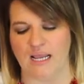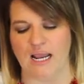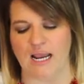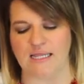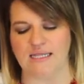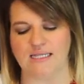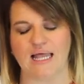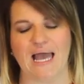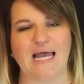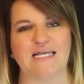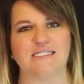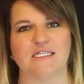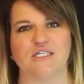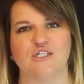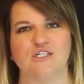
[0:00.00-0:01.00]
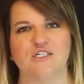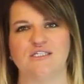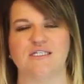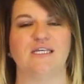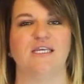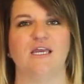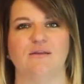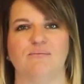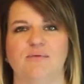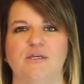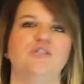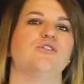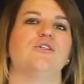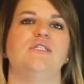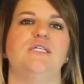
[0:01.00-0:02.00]
And then last is just, again, be
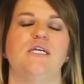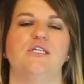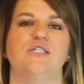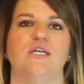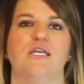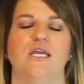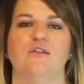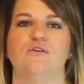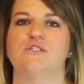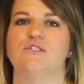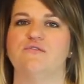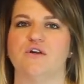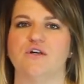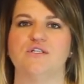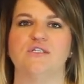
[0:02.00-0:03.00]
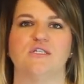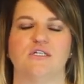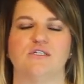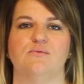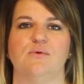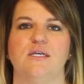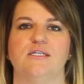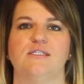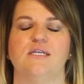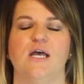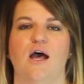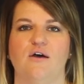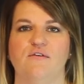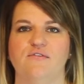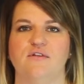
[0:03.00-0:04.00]
strategic in those first 6 weeks
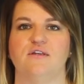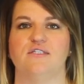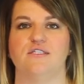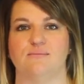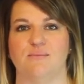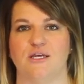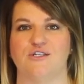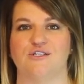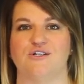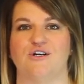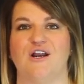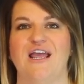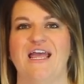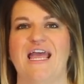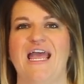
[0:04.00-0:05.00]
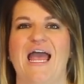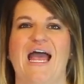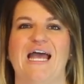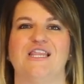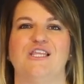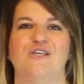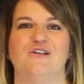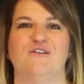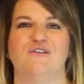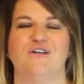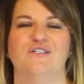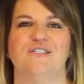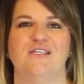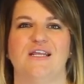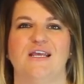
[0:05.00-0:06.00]
of the semester at the
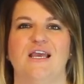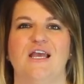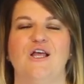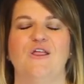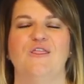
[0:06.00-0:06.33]
university.